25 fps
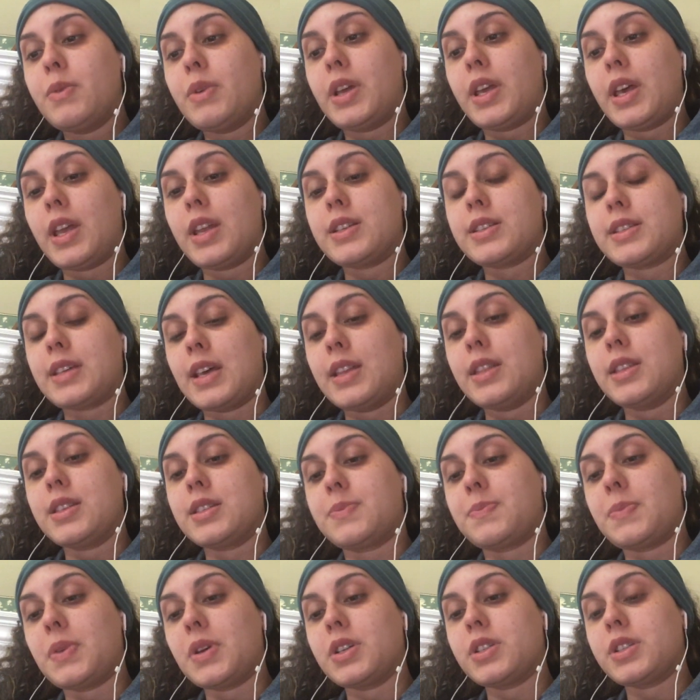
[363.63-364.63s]
we get inside
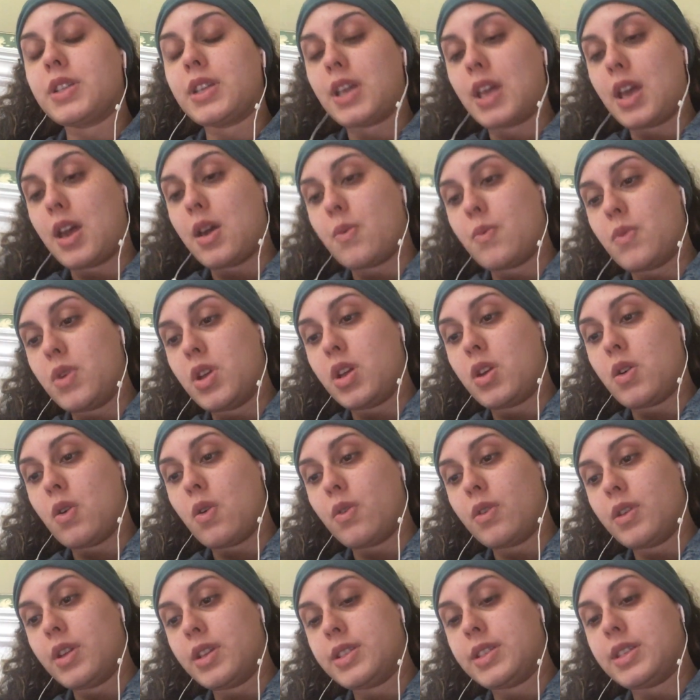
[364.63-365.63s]
this building and we
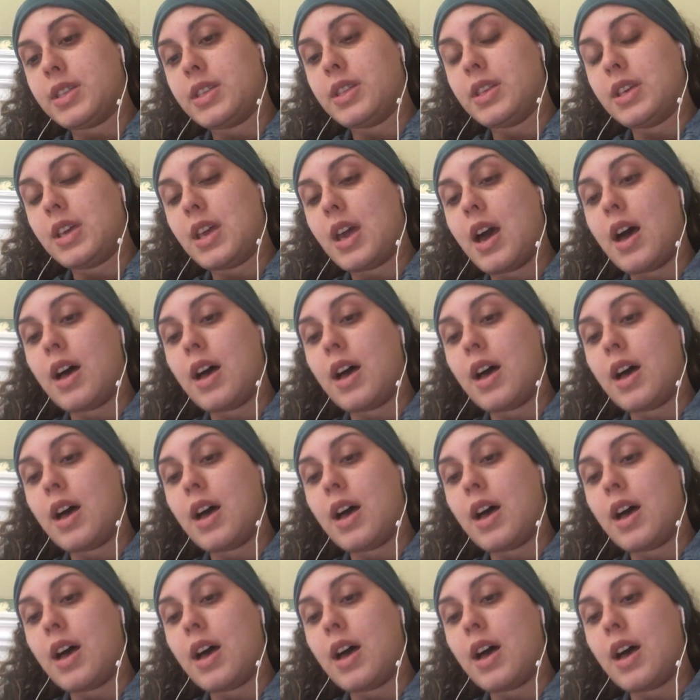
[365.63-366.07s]
go into the